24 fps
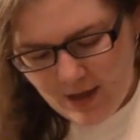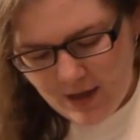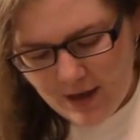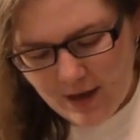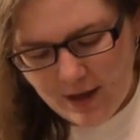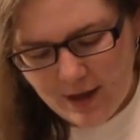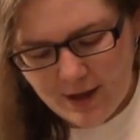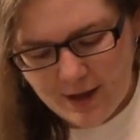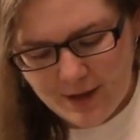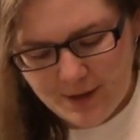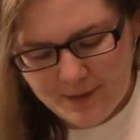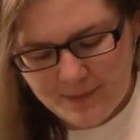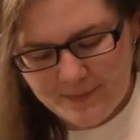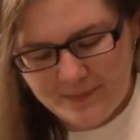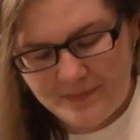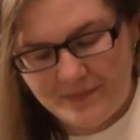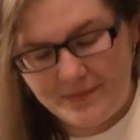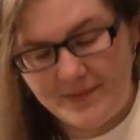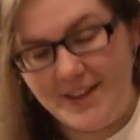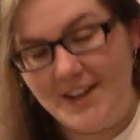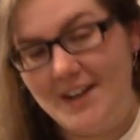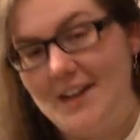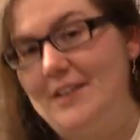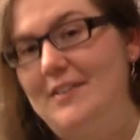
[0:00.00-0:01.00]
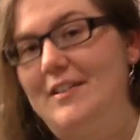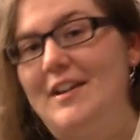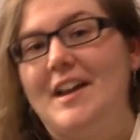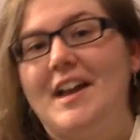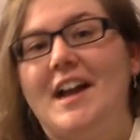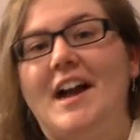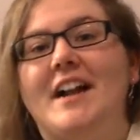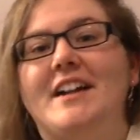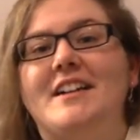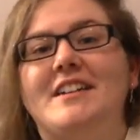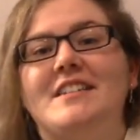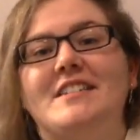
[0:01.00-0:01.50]
Anyway,
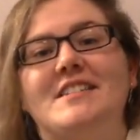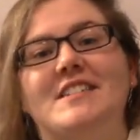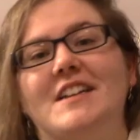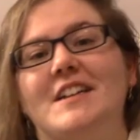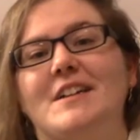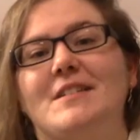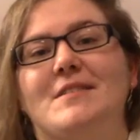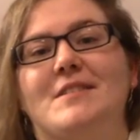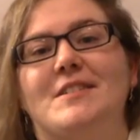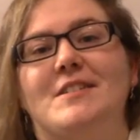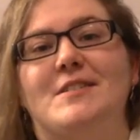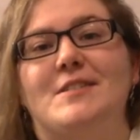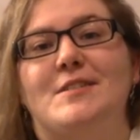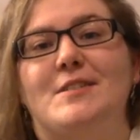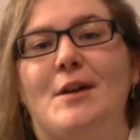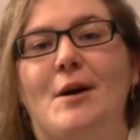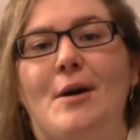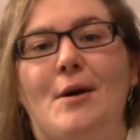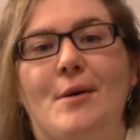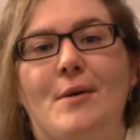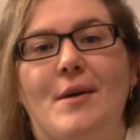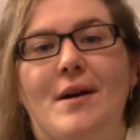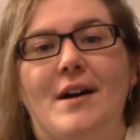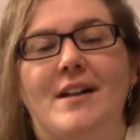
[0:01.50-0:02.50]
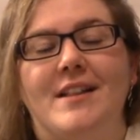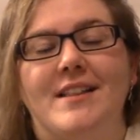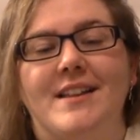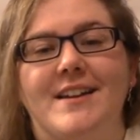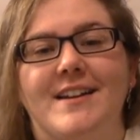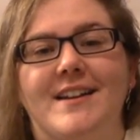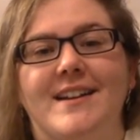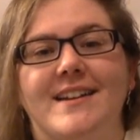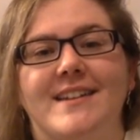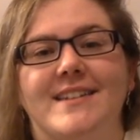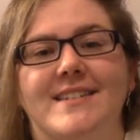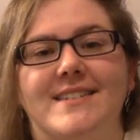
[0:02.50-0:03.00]
I just thought it was so
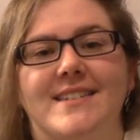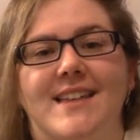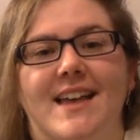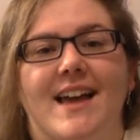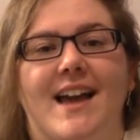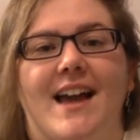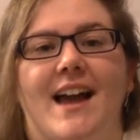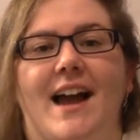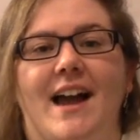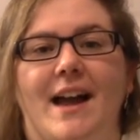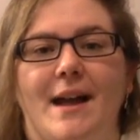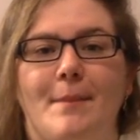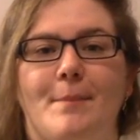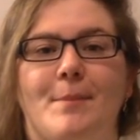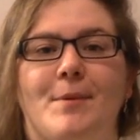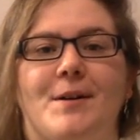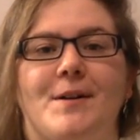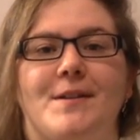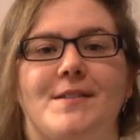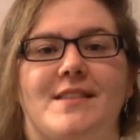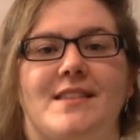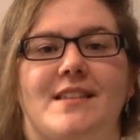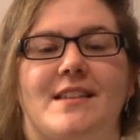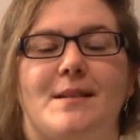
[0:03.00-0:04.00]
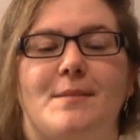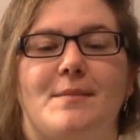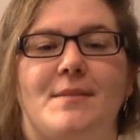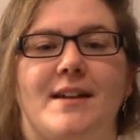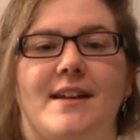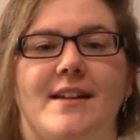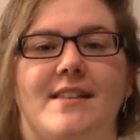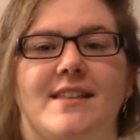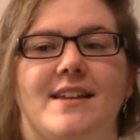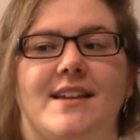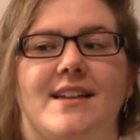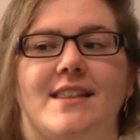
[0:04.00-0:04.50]
hilarious that I bought them,
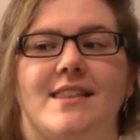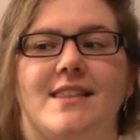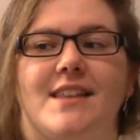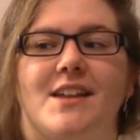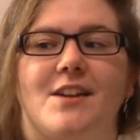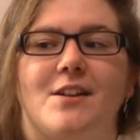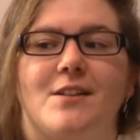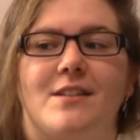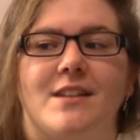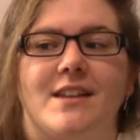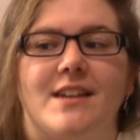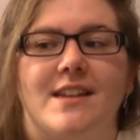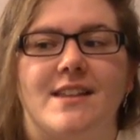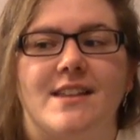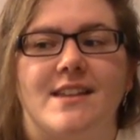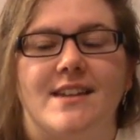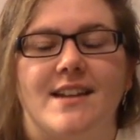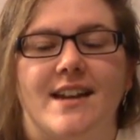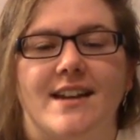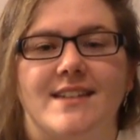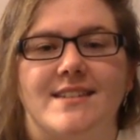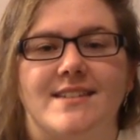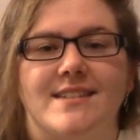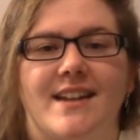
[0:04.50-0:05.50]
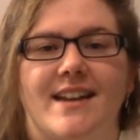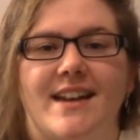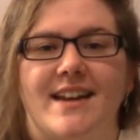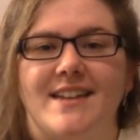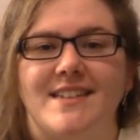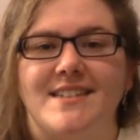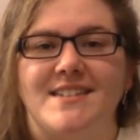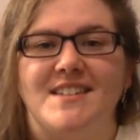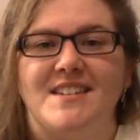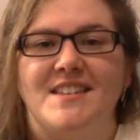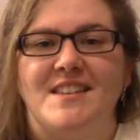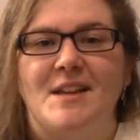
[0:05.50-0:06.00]
and then literally the next day I
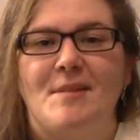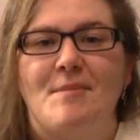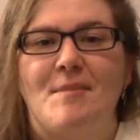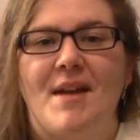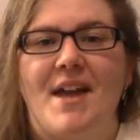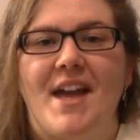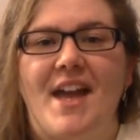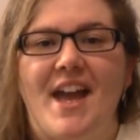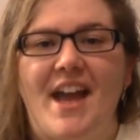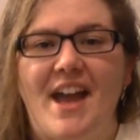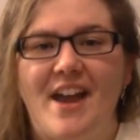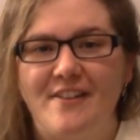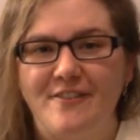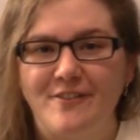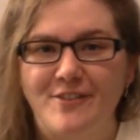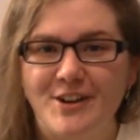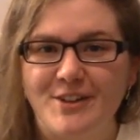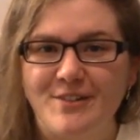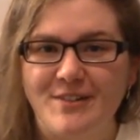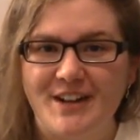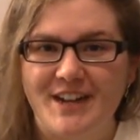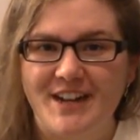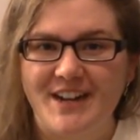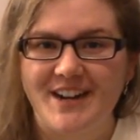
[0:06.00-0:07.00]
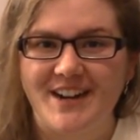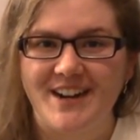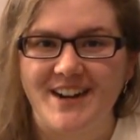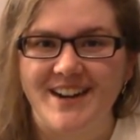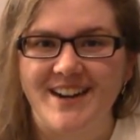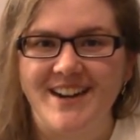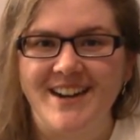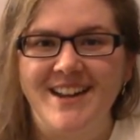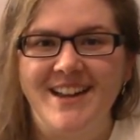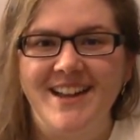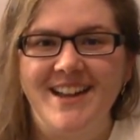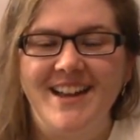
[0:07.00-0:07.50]
see them
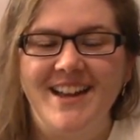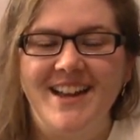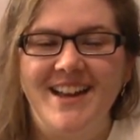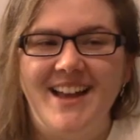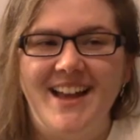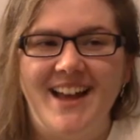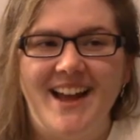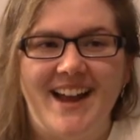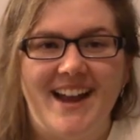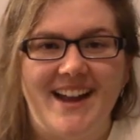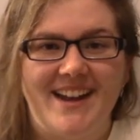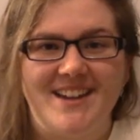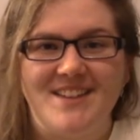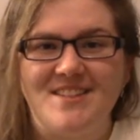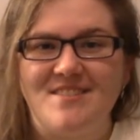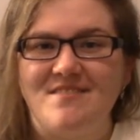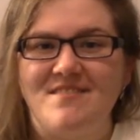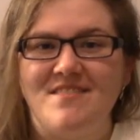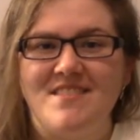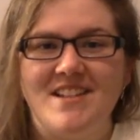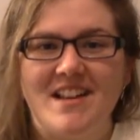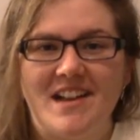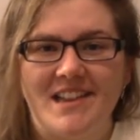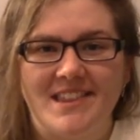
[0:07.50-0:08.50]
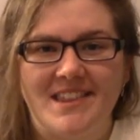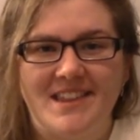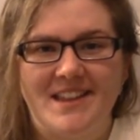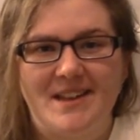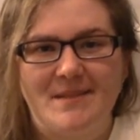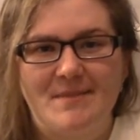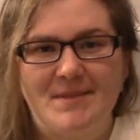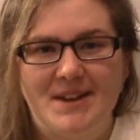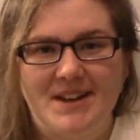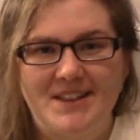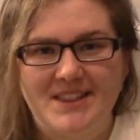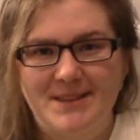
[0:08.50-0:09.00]
everywhere. I knew nothing
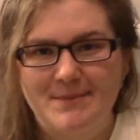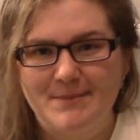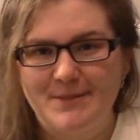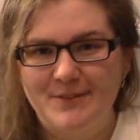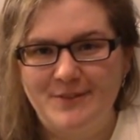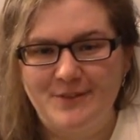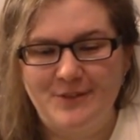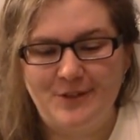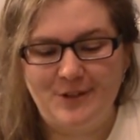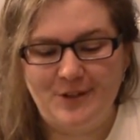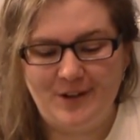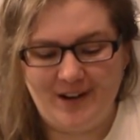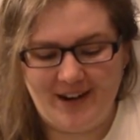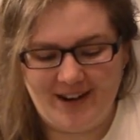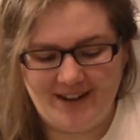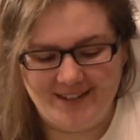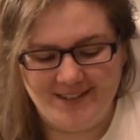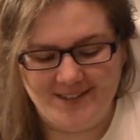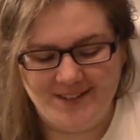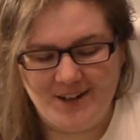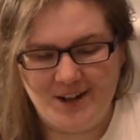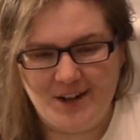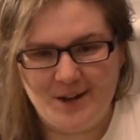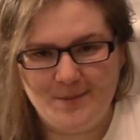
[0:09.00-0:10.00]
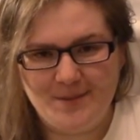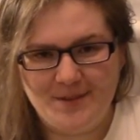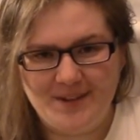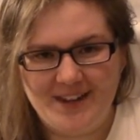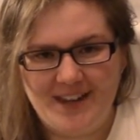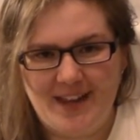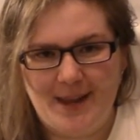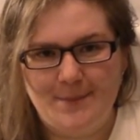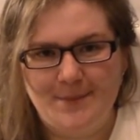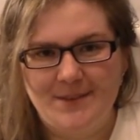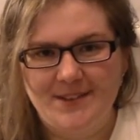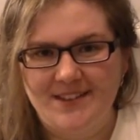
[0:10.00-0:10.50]
about them before. I saw them on
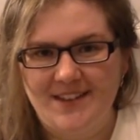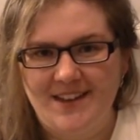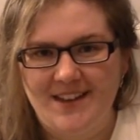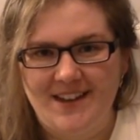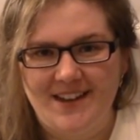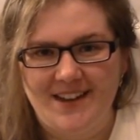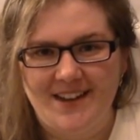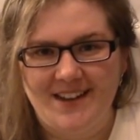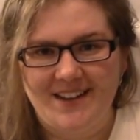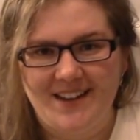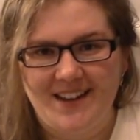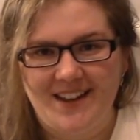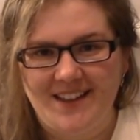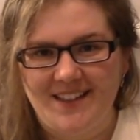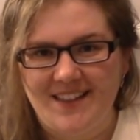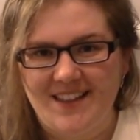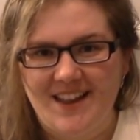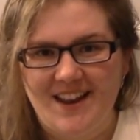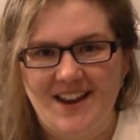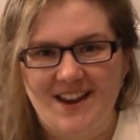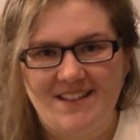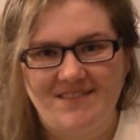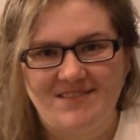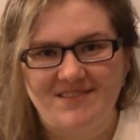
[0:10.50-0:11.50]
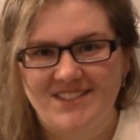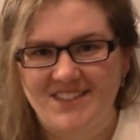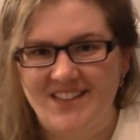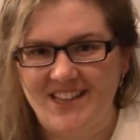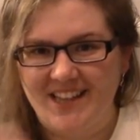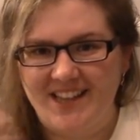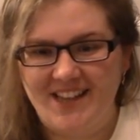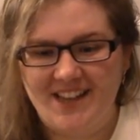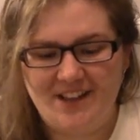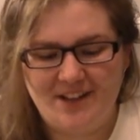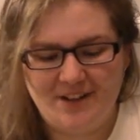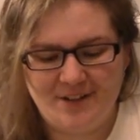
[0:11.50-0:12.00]
Amazon, and then it was
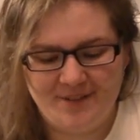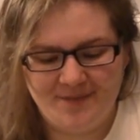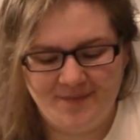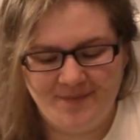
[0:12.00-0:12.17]
like